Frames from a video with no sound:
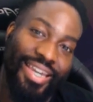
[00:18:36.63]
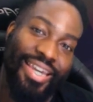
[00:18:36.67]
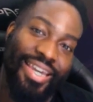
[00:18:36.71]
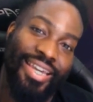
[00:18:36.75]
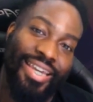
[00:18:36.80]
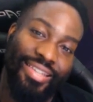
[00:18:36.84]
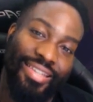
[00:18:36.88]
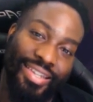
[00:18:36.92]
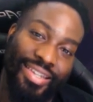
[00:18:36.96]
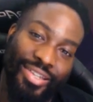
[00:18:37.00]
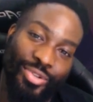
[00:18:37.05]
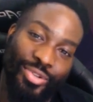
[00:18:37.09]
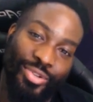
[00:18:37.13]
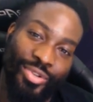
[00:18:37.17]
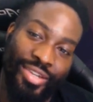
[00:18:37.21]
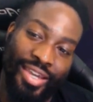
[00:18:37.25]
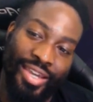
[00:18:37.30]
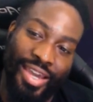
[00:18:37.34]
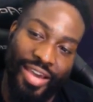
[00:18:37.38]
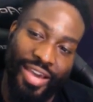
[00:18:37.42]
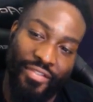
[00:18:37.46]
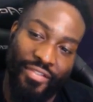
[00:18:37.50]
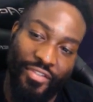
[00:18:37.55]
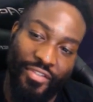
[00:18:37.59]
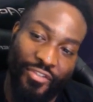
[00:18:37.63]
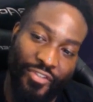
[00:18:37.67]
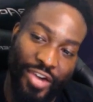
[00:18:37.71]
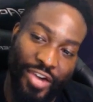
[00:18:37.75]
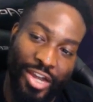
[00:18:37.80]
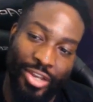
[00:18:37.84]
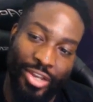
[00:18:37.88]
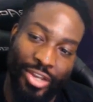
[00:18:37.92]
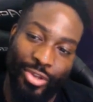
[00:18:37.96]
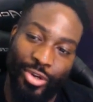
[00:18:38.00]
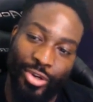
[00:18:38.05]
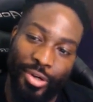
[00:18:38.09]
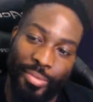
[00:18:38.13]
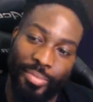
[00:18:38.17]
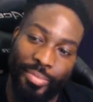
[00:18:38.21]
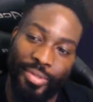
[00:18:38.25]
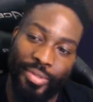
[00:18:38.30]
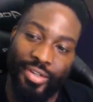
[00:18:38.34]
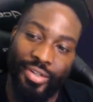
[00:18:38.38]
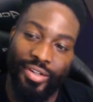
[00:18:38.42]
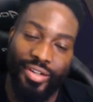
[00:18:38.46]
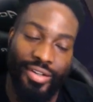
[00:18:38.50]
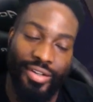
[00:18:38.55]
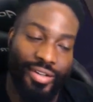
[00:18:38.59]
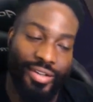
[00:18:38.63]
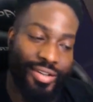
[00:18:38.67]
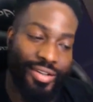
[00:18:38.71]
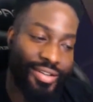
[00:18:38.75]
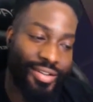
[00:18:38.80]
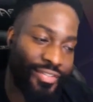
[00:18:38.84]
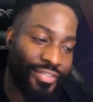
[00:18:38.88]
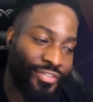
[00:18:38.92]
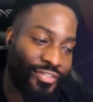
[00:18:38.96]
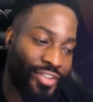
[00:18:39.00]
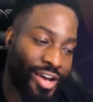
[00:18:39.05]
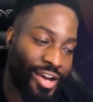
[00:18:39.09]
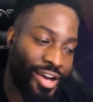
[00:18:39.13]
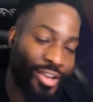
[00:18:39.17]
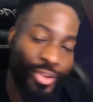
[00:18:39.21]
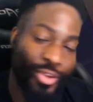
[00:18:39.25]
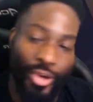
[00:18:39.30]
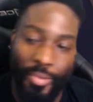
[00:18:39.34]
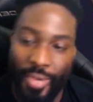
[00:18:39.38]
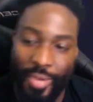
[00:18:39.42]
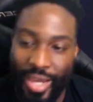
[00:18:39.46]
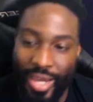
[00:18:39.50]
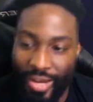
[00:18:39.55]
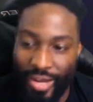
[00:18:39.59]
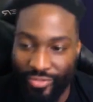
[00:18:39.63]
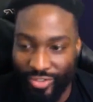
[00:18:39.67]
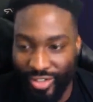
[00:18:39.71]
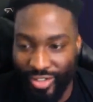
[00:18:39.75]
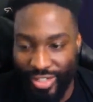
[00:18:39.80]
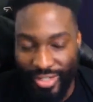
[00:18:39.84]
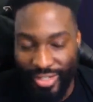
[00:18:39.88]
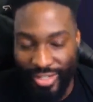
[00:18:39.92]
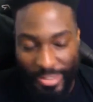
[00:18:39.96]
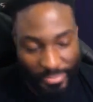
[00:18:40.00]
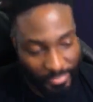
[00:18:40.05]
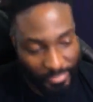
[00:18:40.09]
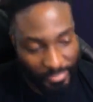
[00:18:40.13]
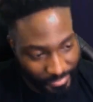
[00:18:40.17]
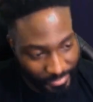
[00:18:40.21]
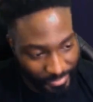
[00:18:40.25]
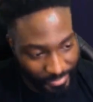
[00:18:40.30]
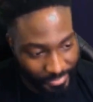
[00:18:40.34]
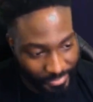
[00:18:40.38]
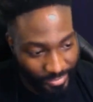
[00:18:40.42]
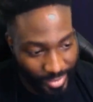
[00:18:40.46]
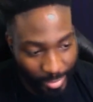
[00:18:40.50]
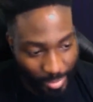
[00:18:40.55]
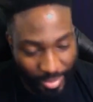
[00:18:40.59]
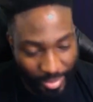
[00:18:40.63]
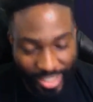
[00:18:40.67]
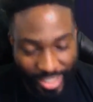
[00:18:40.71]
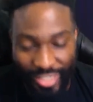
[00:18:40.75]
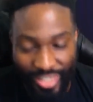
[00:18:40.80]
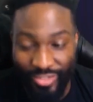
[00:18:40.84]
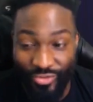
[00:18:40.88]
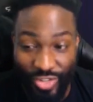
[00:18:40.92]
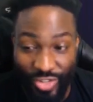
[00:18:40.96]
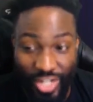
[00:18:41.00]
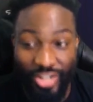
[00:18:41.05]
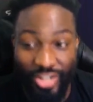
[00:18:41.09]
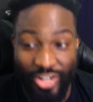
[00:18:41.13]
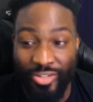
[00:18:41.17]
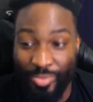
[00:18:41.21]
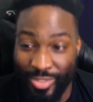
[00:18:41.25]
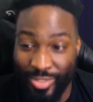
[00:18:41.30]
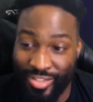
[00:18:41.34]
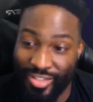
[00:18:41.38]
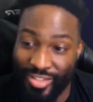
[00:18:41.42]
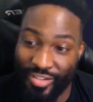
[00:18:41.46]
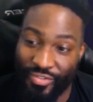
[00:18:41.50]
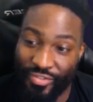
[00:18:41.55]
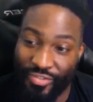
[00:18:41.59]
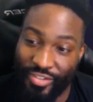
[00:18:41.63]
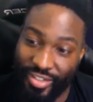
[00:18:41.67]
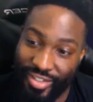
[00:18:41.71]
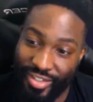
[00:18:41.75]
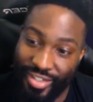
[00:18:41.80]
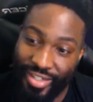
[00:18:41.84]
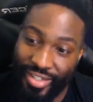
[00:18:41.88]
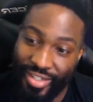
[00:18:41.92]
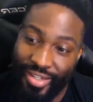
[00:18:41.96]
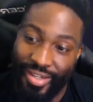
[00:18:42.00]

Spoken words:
And then you can have a follow up after that, but it's very specific.